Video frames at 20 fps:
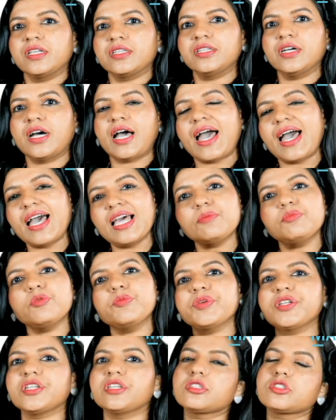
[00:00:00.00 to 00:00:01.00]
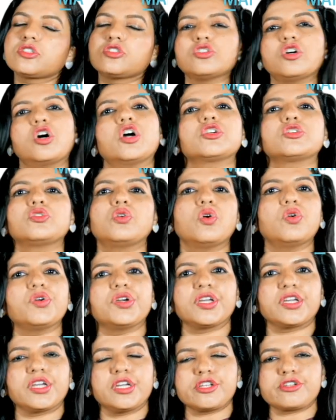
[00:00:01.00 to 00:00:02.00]
the albumin is not
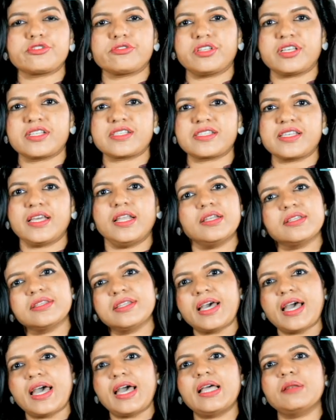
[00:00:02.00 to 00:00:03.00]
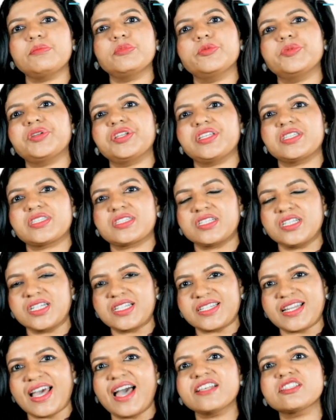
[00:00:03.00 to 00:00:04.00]
going into the cell. The albumin is
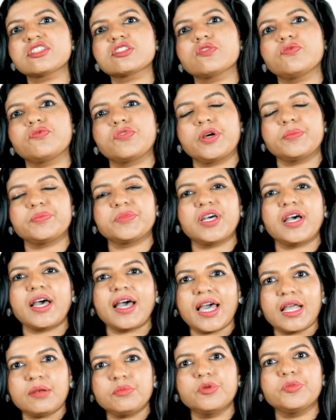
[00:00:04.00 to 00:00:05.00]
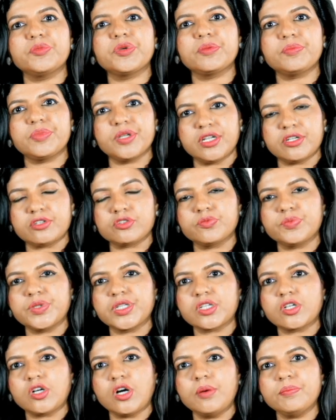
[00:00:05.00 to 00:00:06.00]
detached from the albumin
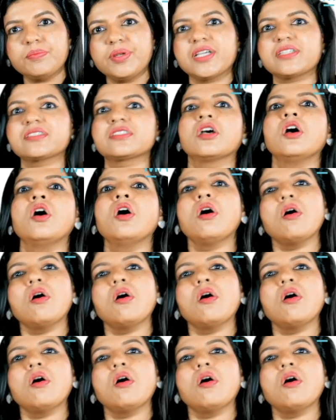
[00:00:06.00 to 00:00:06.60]
bilirubin complex.